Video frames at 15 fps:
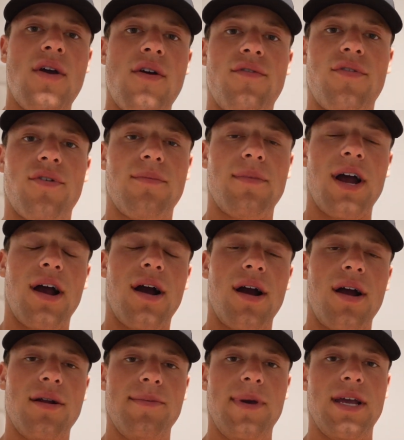for my
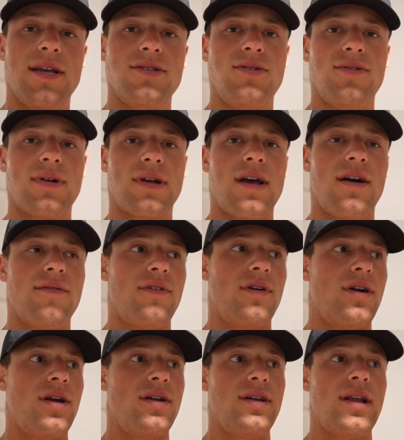Ironman to
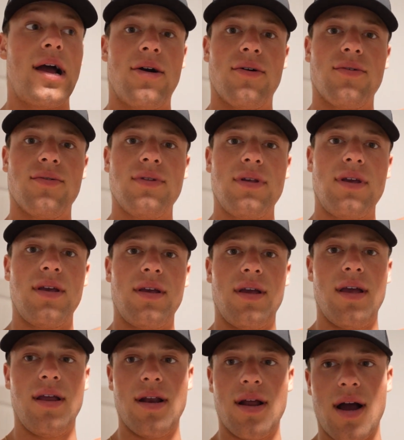recover, not only
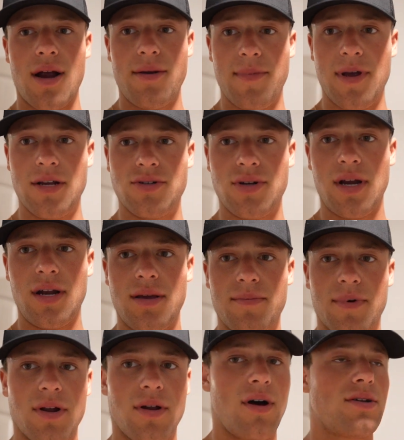in Ironman training
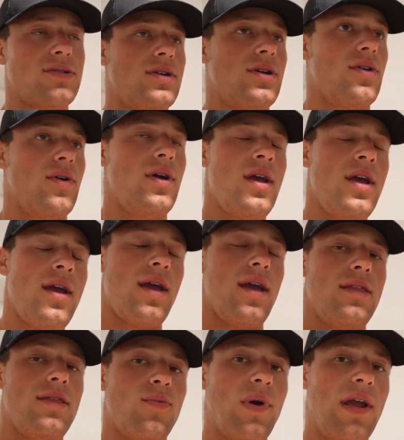but also
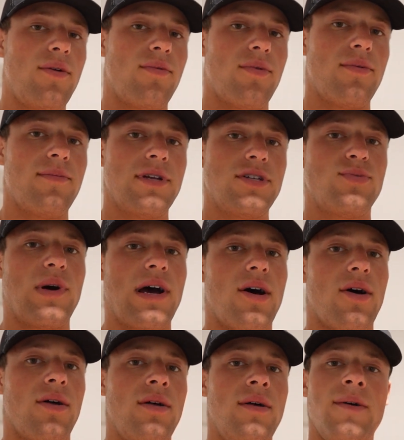in the weight room as
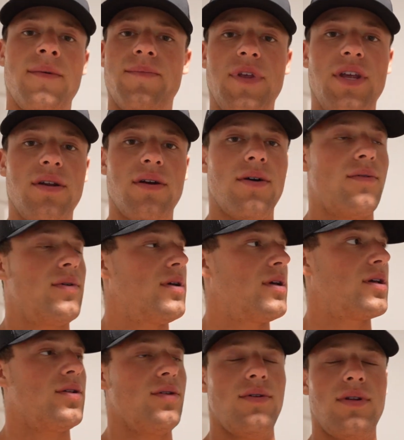well, you know,
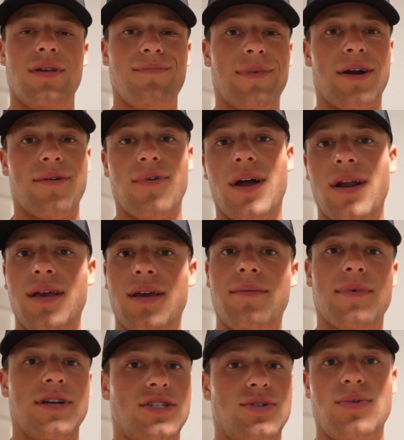including my running,
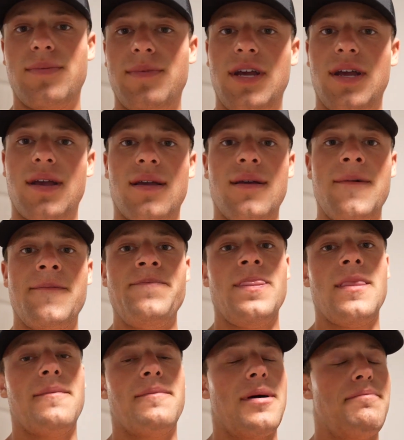my swimming,
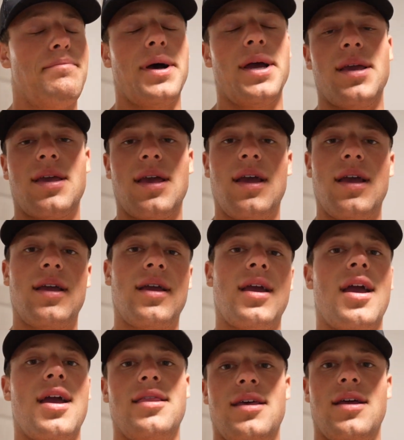my biking,
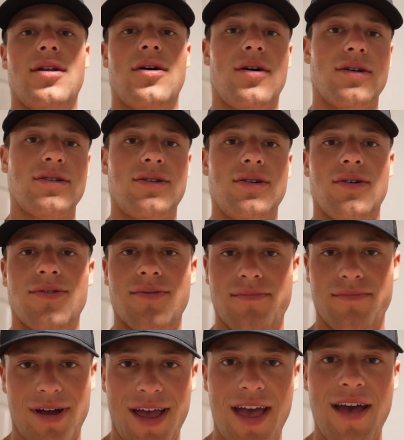and then also
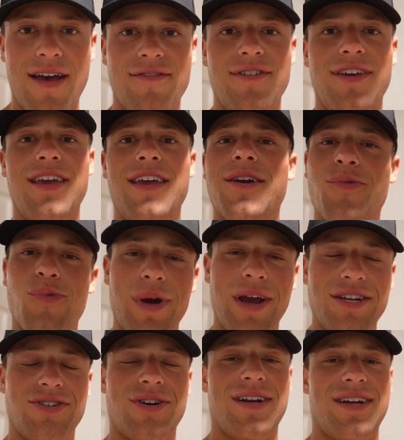my heavy
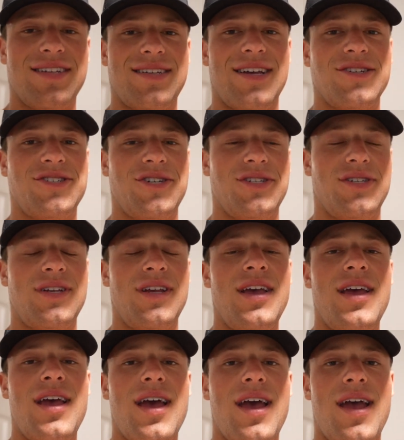weight training sessions,
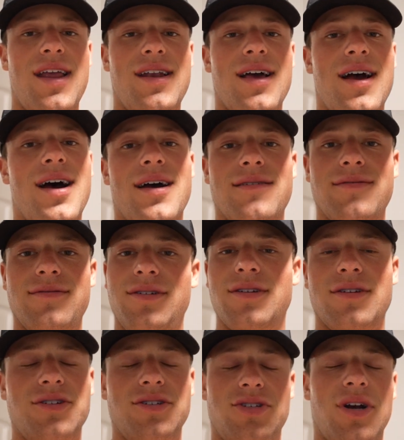and you
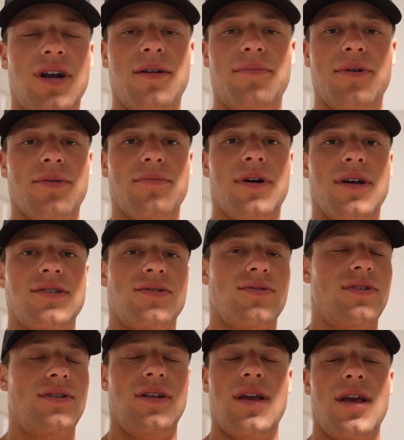know, just trying to build
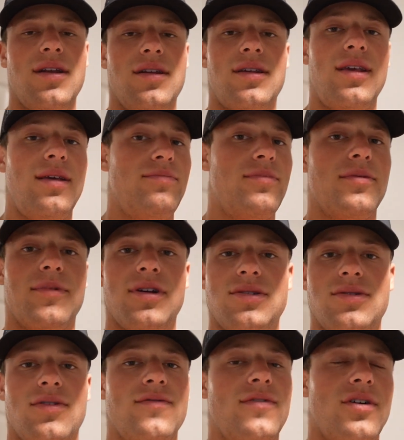muscle and keep the
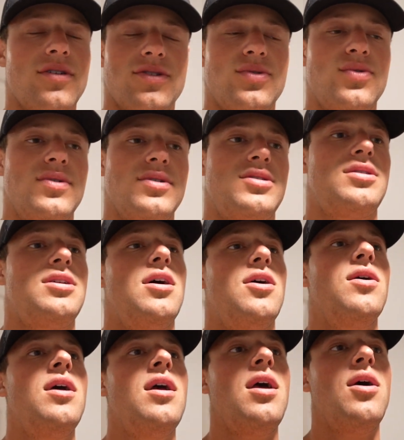muscle of all sorts.
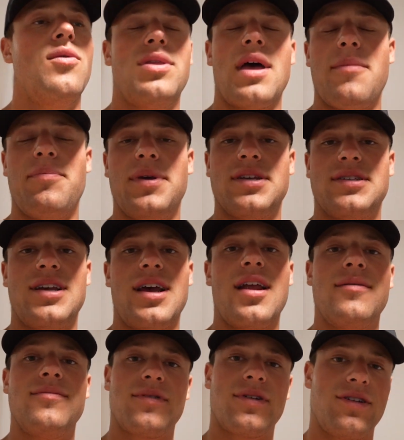So with that being
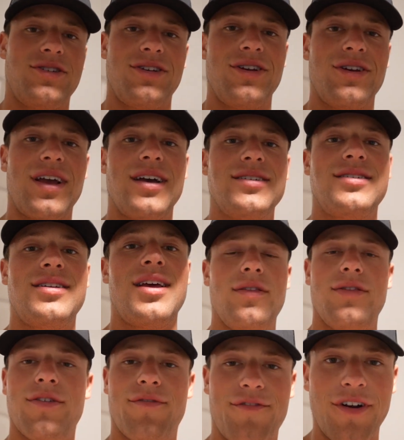said, I'm gonna show you guys
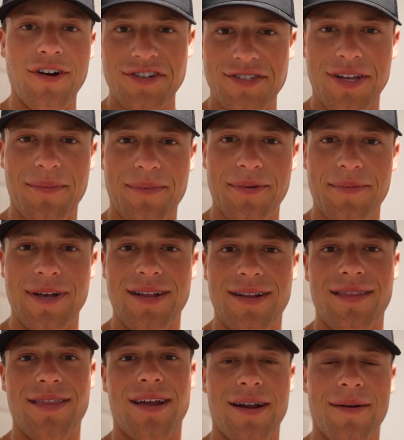the first
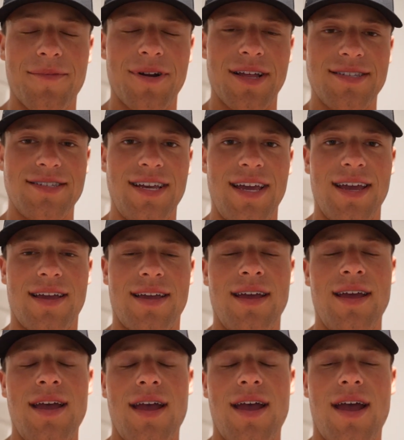supplement that I'm gonna take,
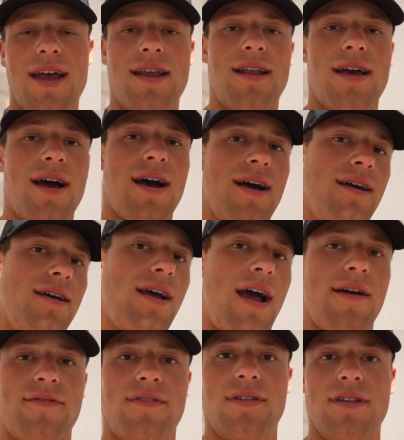and
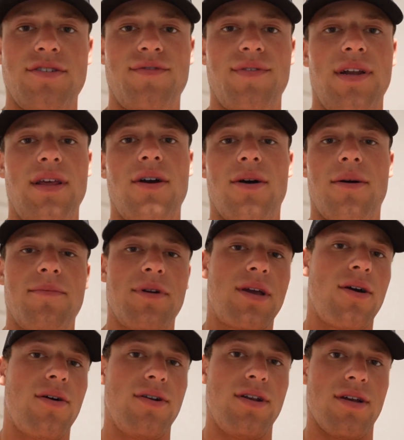after this video I'm gonna
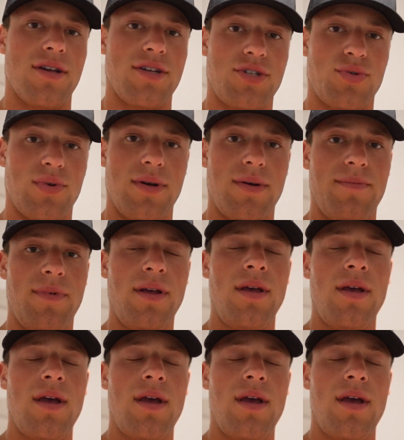go into a swim